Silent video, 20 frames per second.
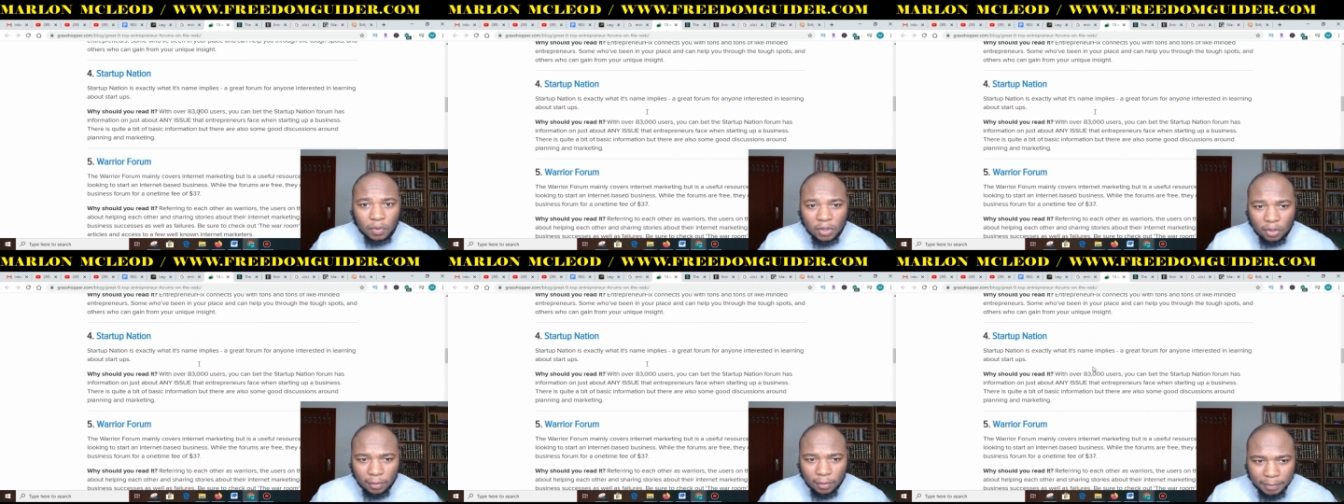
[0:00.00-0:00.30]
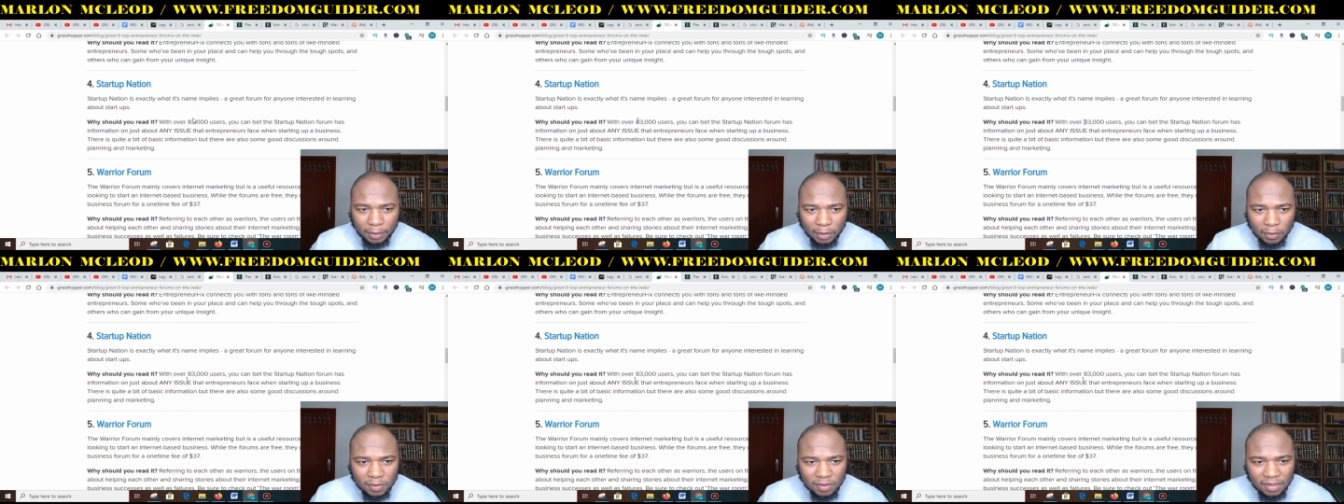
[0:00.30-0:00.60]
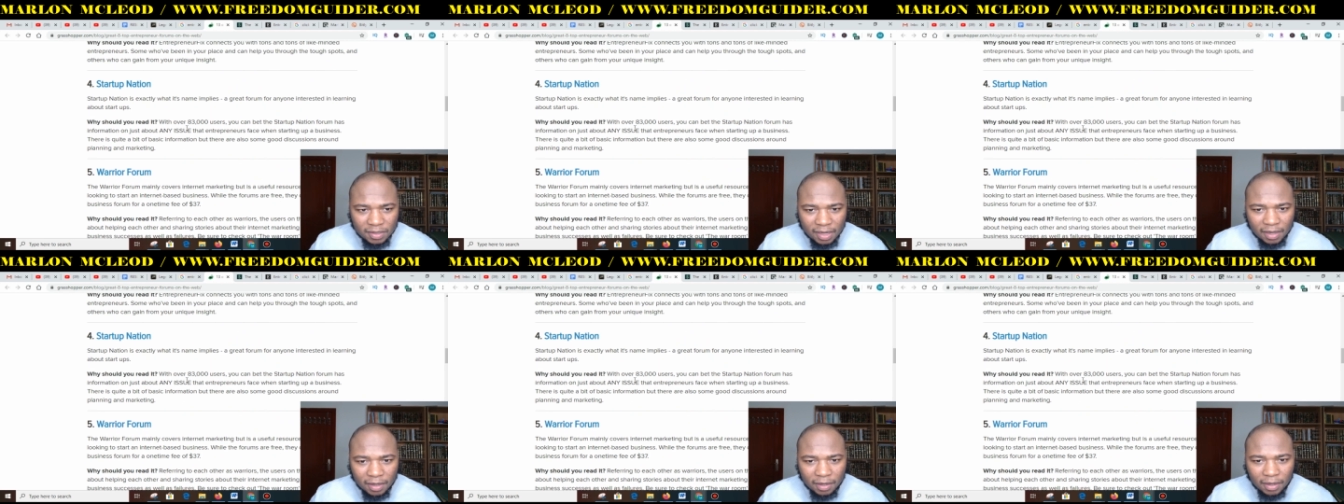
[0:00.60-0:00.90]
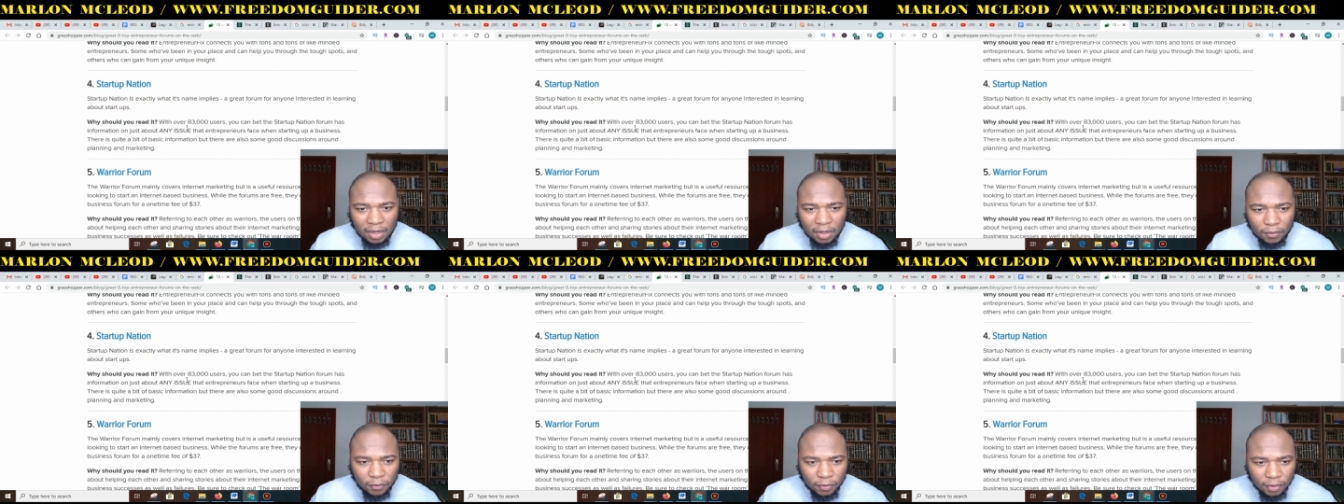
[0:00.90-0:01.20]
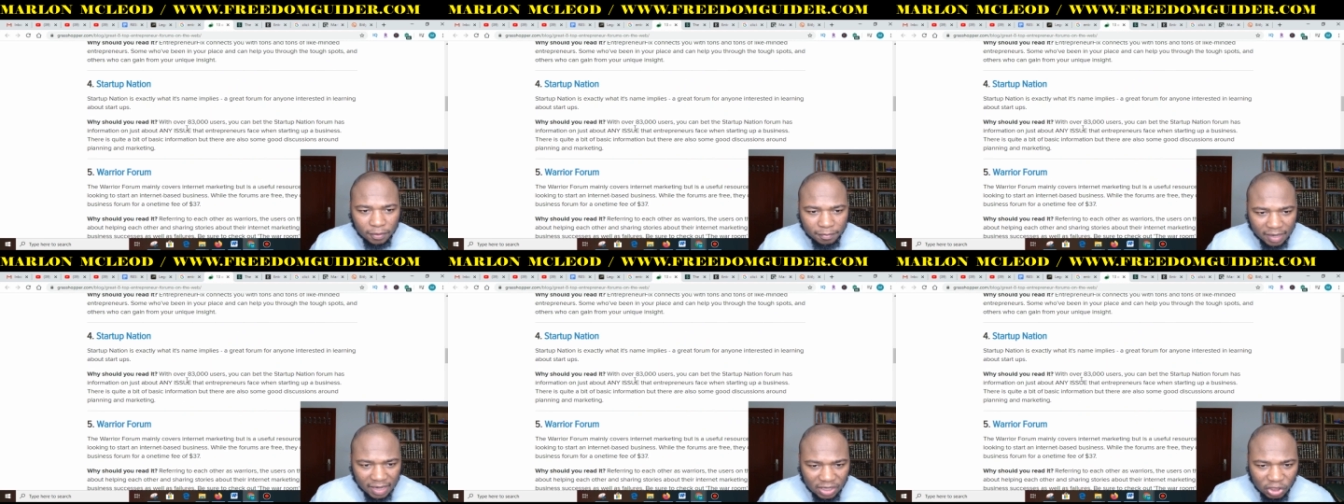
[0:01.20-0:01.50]
when you're posting
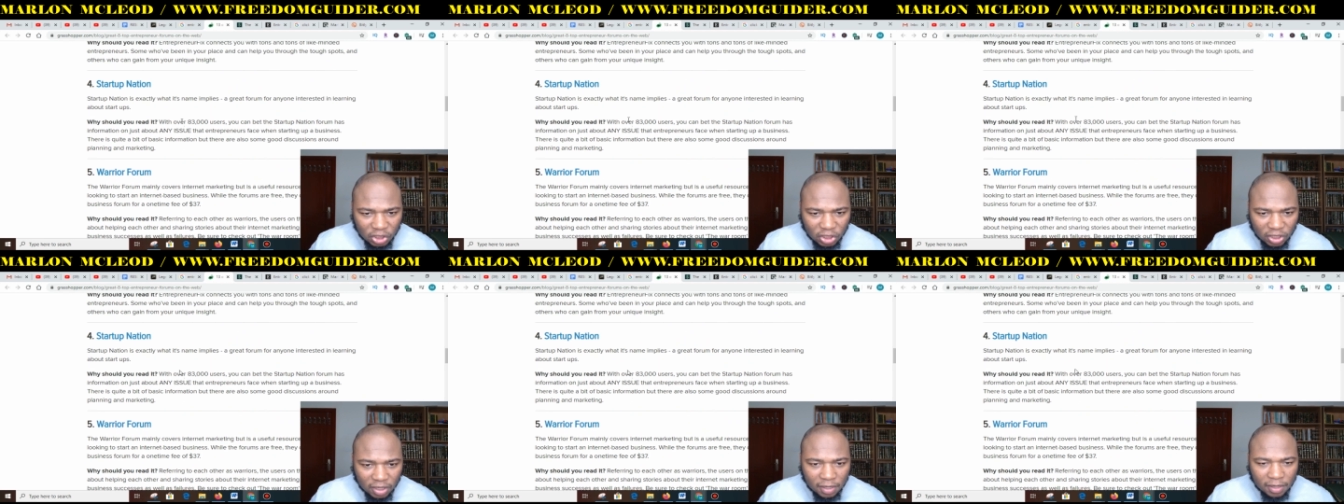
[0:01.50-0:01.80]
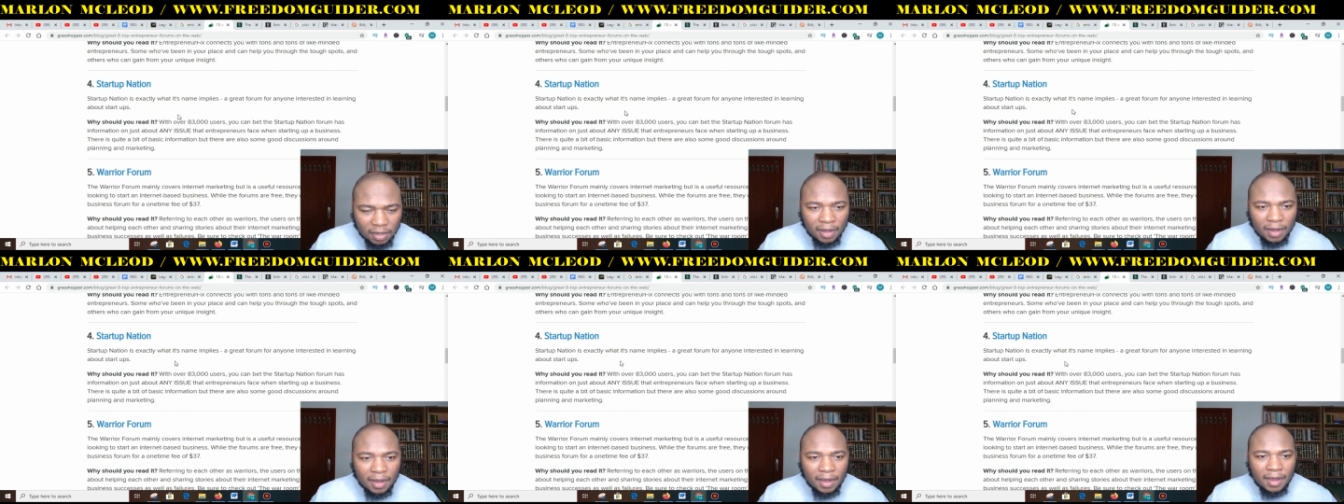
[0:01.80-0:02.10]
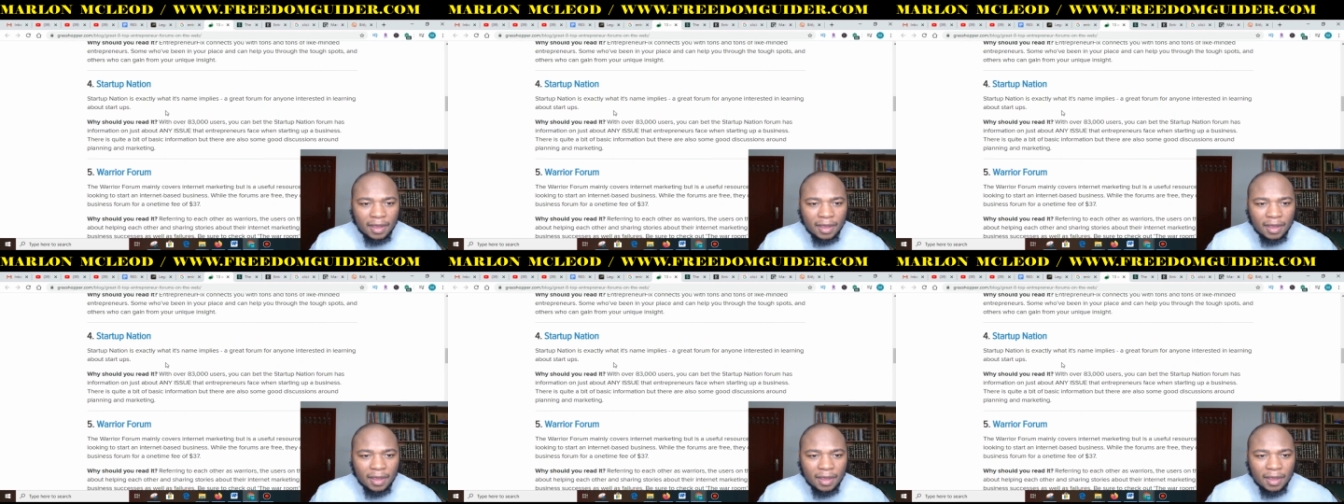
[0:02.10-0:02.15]
information,